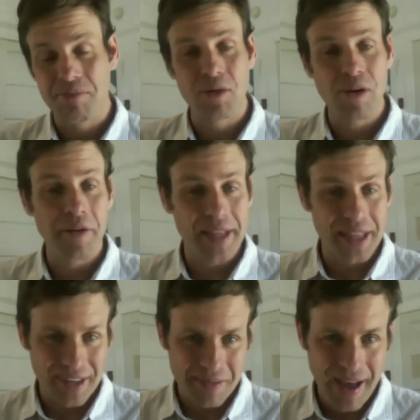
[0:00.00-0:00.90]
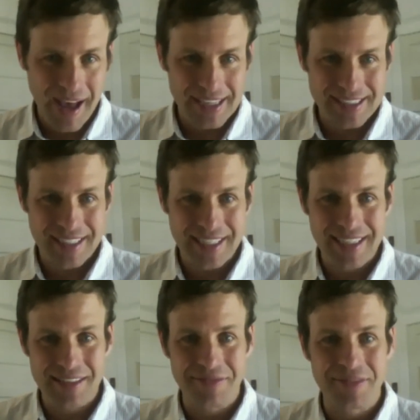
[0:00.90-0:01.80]
growing their
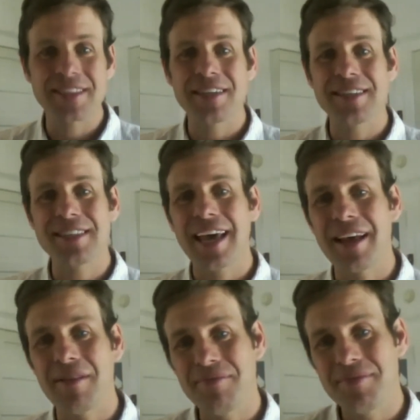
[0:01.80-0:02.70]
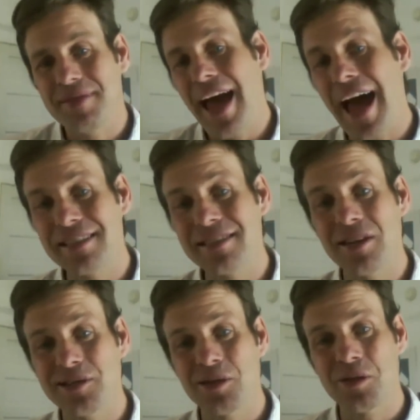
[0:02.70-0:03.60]
capacity to facilitate, to ask
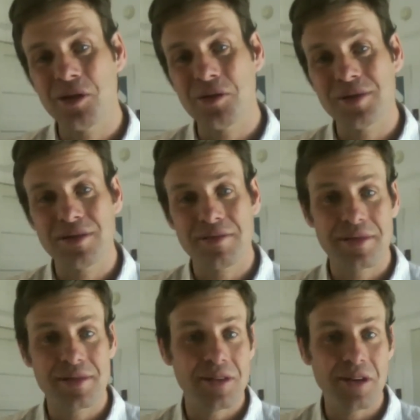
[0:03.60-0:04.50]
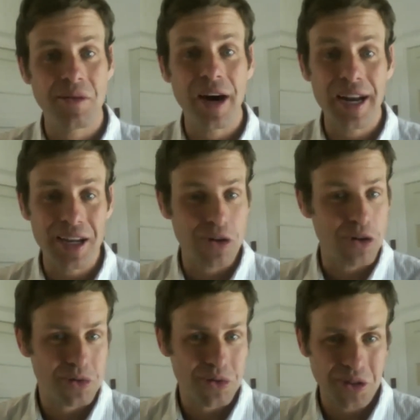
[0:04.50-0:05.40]
those groups, do you want a
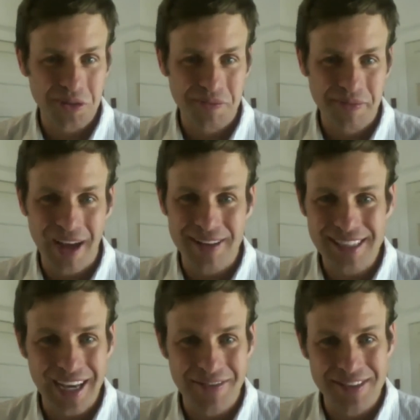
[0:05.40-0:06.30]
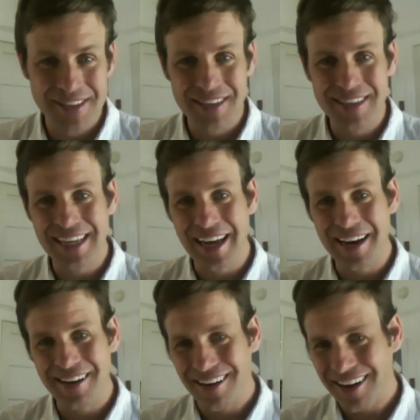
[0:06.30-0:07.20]
neutral outside
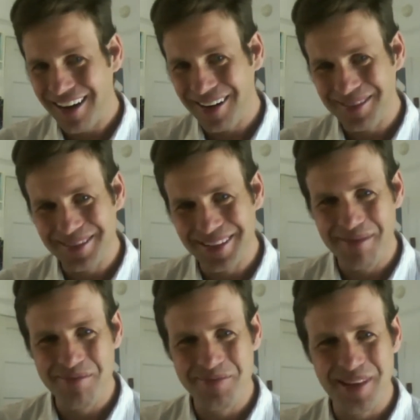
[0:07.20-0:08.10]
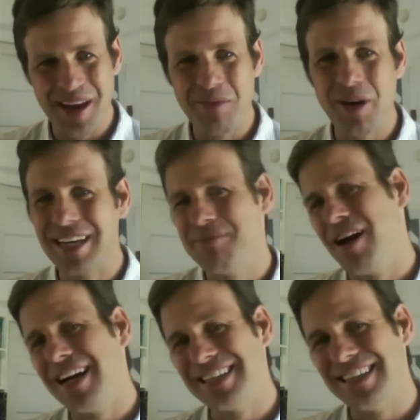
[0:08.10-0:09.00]
facilitator? I'm wanting to
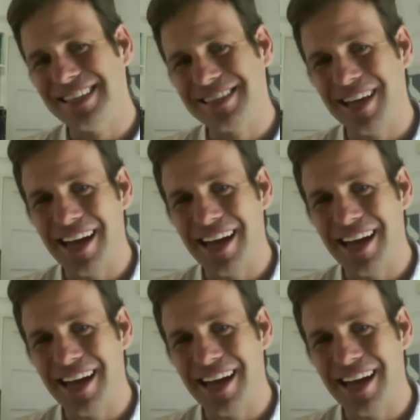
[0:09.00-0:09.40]
practice.